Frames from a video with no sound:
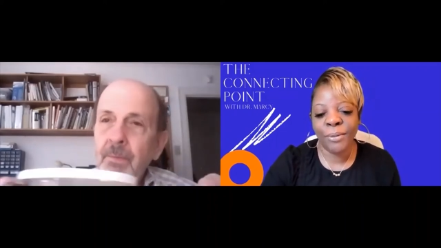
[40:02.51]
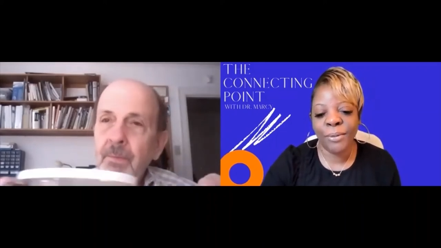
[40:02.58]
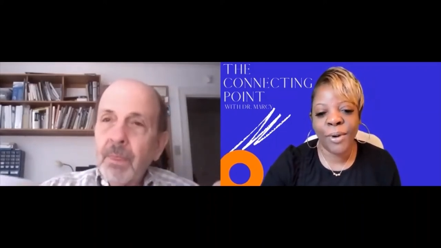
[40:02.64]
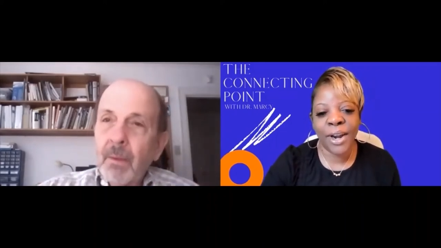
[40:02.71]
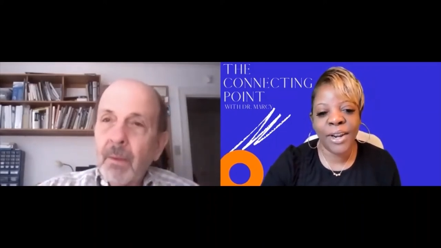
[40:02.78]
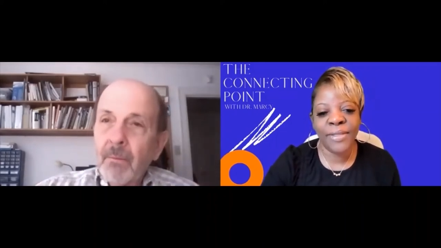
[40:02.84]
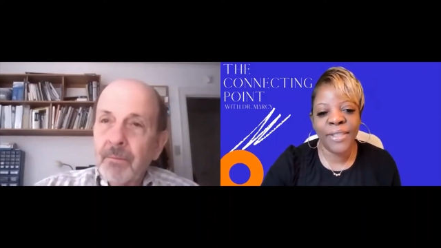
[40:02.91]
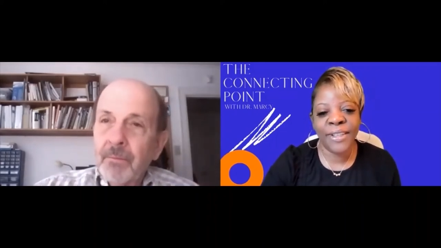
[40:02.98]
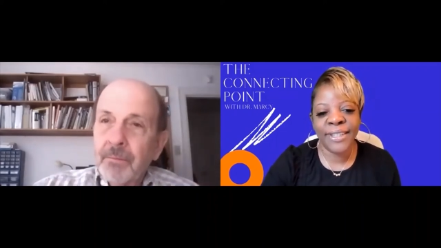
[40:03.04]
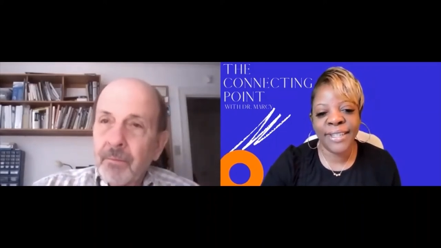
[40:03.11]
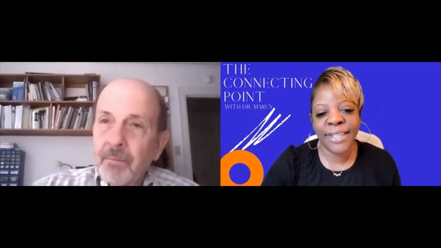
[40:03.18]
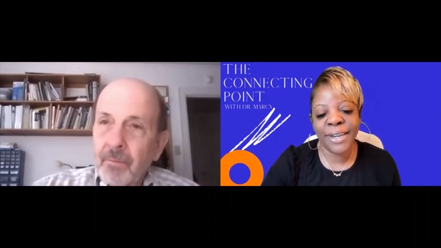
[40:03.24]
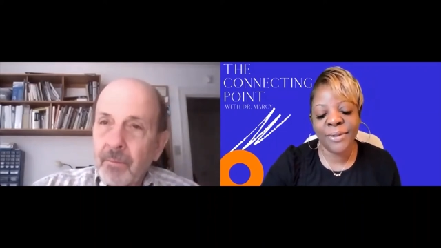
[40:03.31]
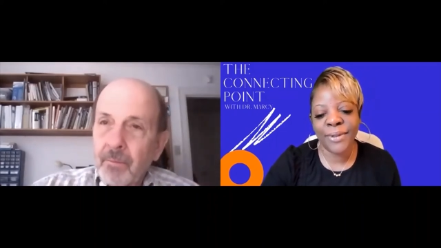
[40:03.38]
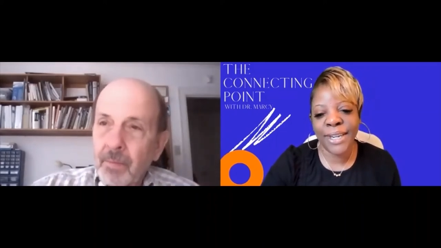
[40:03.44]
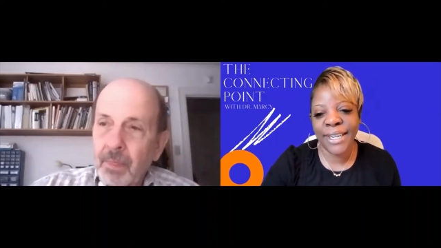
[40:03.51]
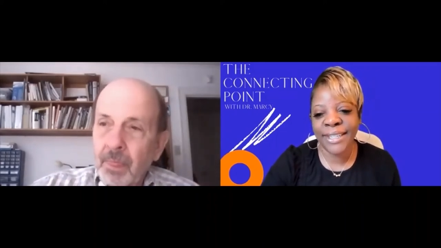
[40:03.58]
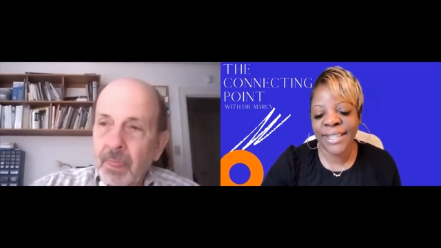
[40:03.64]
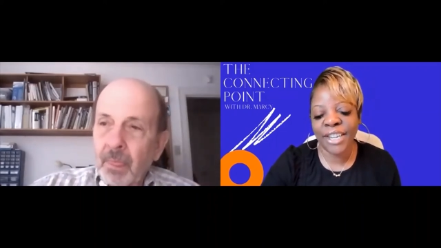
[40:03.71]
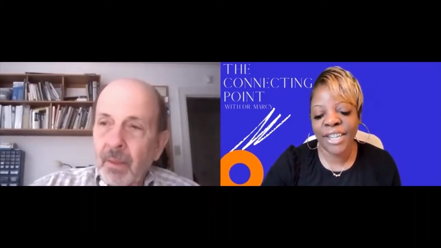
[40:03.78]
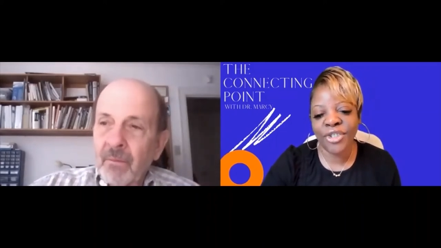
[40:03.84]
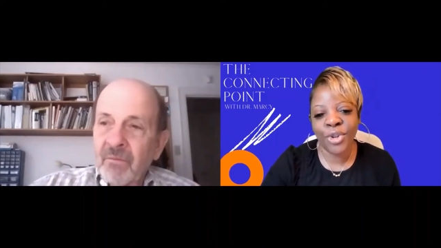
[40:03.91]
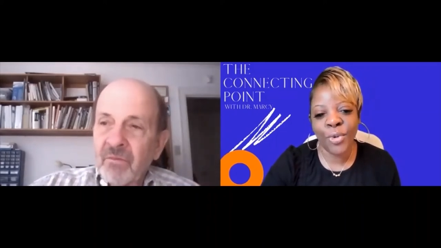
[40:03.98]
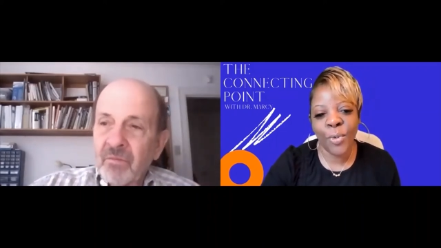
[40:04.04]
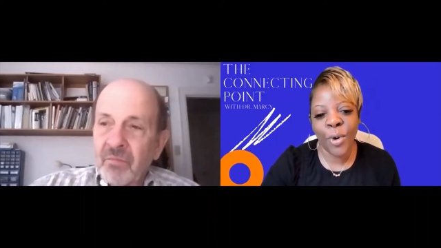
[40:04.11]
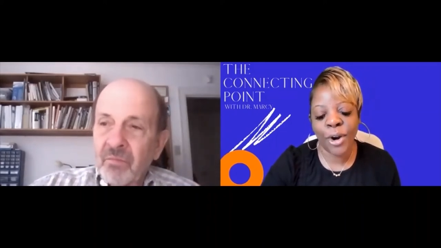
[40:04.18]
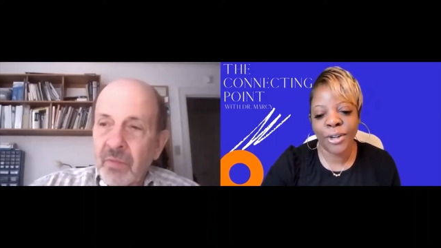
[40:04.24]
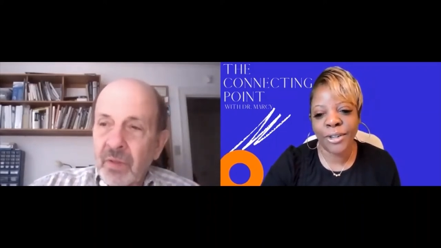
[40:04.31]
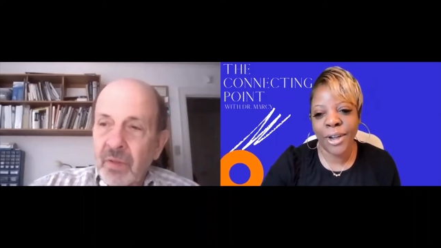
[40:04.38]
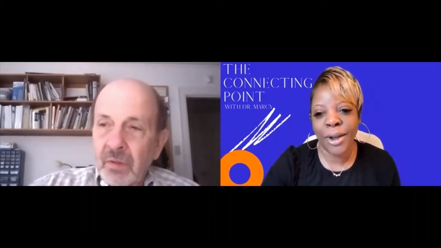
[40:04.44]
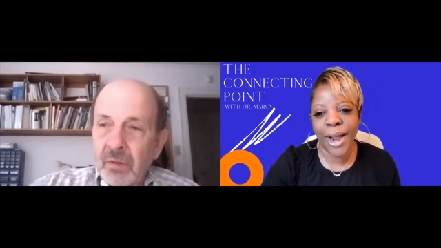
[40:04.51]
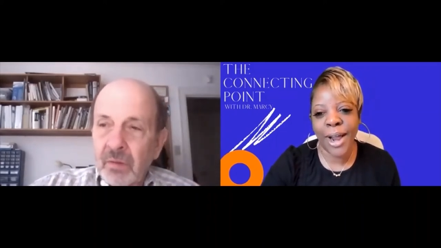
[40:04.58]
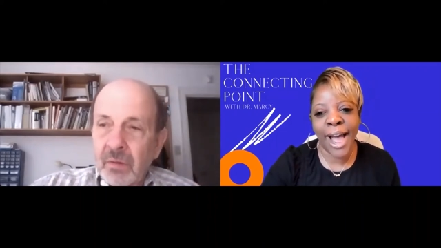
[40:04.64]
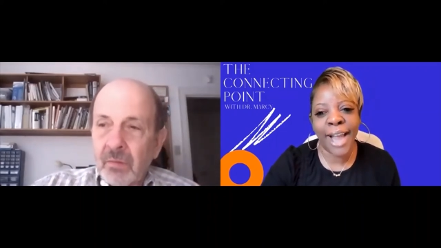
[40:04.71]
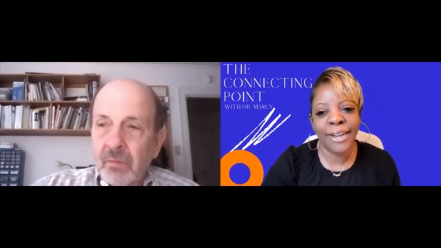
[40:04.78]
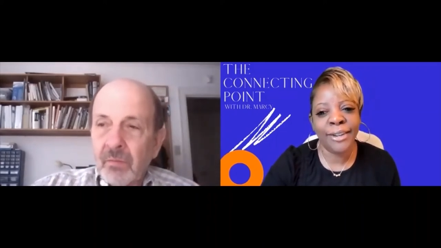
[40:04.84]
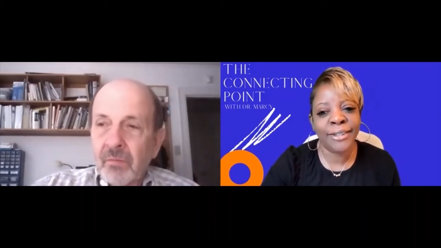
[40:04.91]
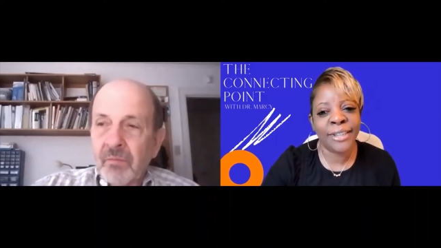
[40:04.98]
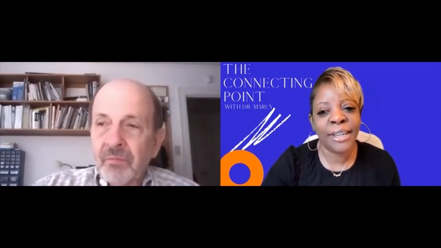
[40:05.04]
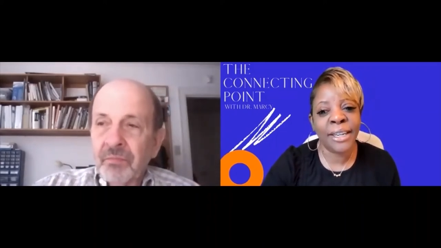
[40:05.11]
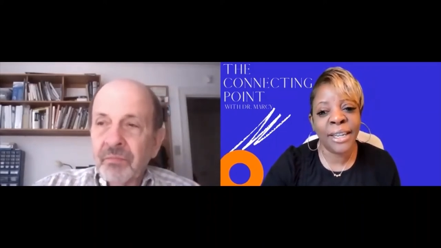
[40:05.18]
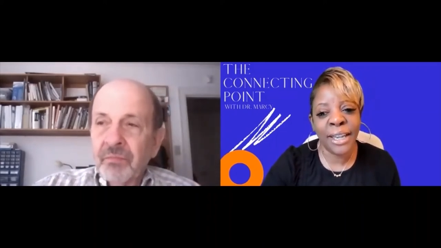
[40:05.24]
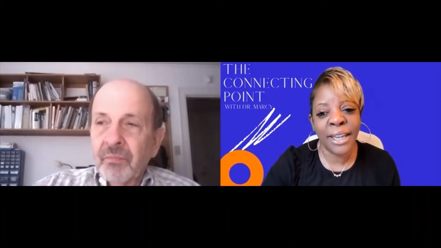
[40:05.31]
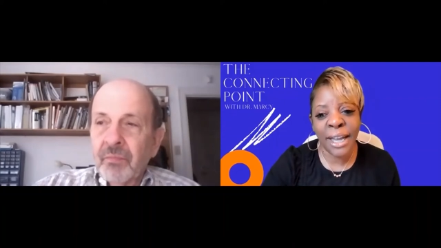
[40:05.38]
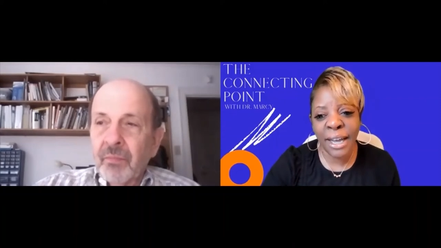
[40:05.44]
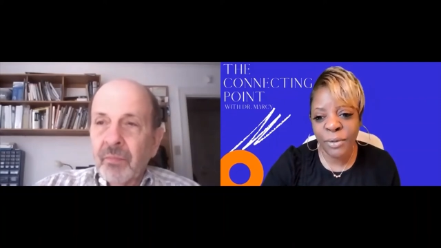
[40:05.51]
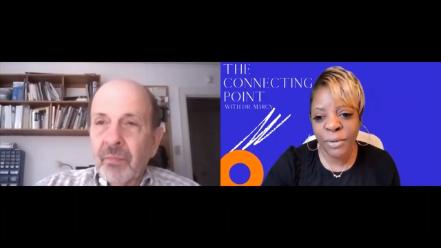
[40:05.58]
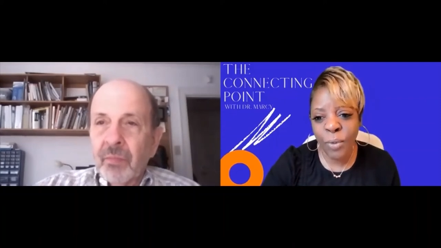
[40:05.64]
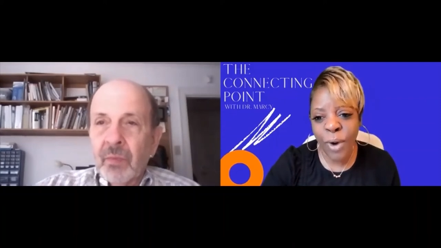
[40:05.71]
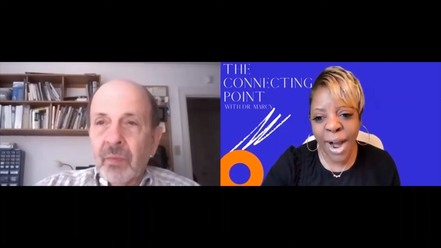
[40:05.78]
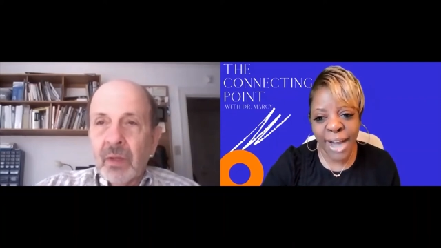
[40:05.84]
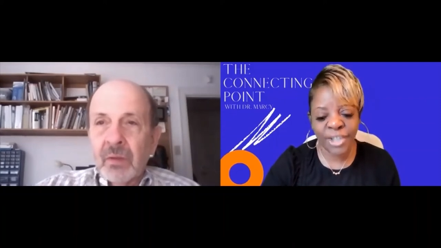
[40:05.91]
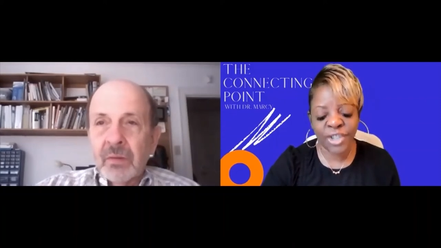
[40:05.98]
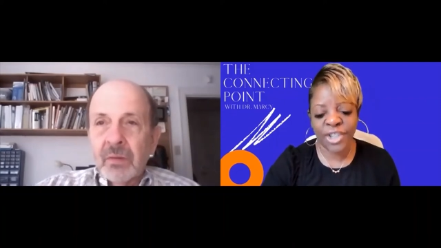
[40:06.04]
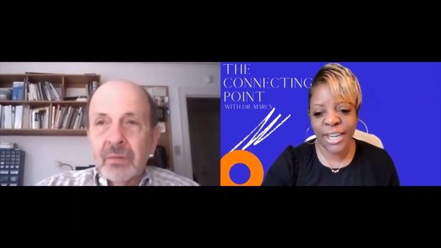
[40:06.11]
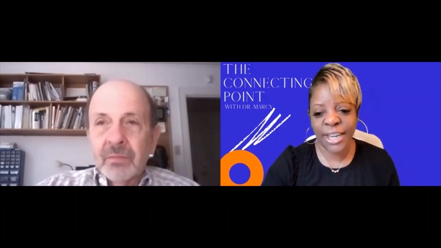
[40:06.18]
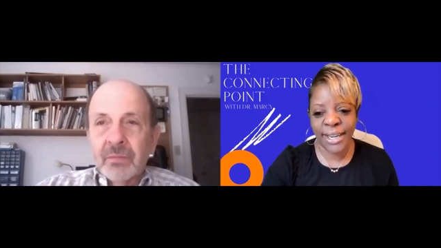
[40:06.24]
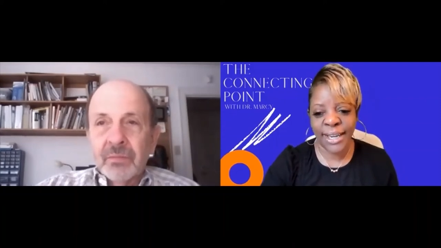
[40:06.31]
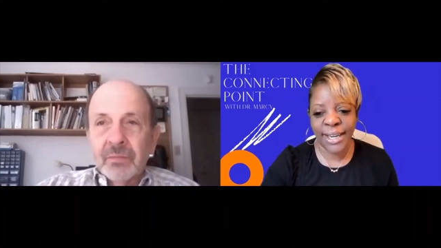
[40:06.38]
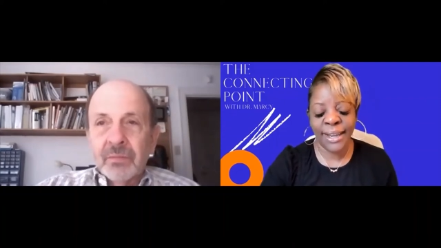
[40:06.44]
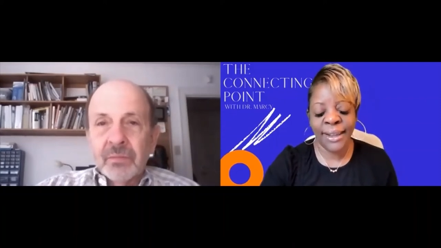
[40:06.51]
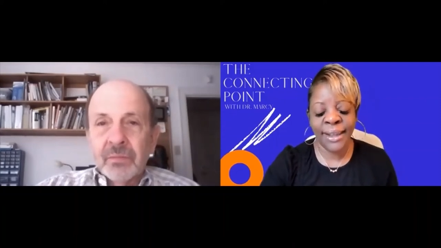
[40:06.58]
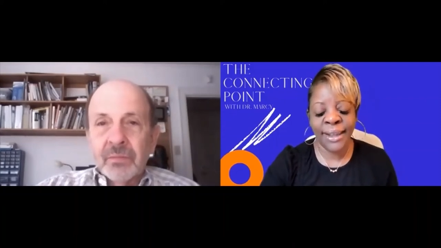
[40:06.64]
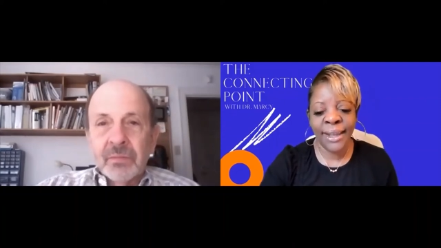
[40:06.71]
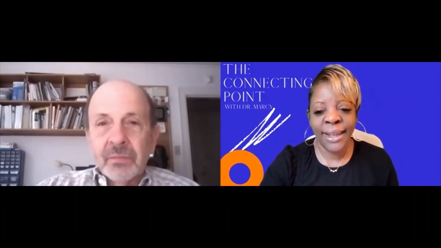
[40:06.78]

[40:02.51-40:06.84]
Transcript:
Speaker 1: one of the series that you worked on, I used to love watching,